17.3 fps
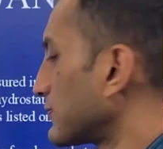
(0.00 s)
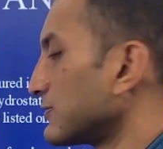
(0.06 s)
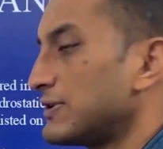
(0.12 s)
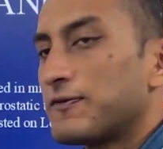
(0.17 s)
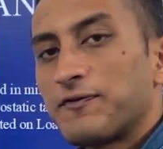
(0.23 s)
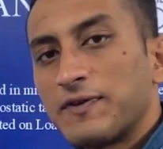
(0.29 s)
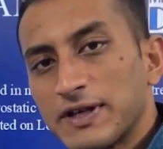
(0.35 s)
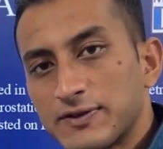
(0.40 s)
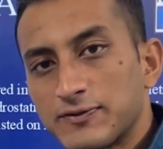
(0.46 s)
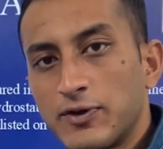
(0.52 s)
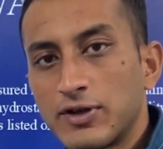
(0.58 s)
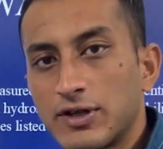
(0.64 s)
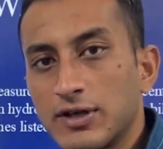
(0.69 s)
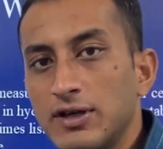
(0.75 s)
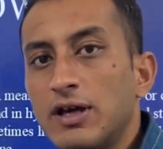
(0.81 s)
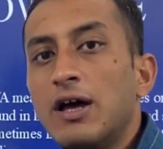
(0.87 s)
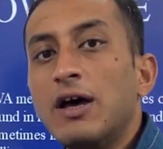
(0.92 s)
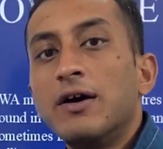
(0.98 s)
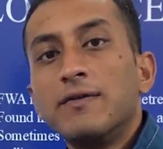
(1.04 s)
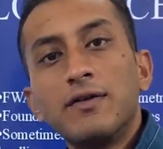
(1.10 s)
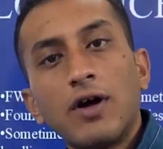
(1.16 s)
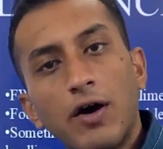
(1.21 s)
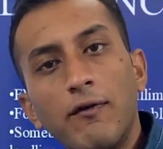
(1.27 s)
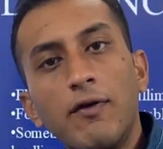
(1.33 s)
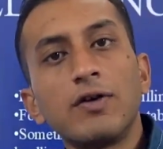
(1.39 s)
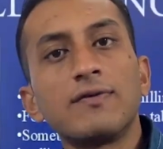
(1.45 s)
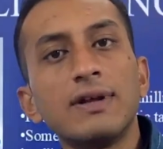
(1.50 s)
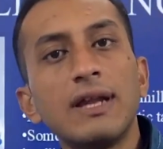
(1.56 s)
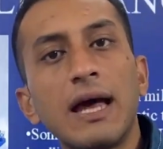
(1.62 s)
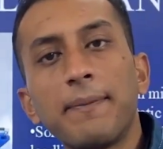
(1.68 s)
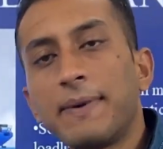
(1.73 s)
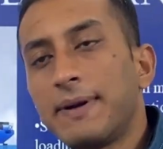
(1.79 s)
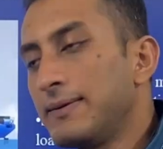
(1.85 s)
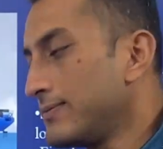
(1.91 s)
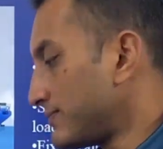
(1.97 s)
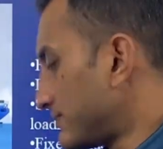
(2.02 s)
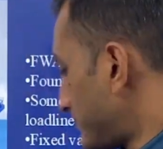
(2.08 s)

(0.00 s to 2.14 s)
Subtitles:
to the fresh water. Now what will happen?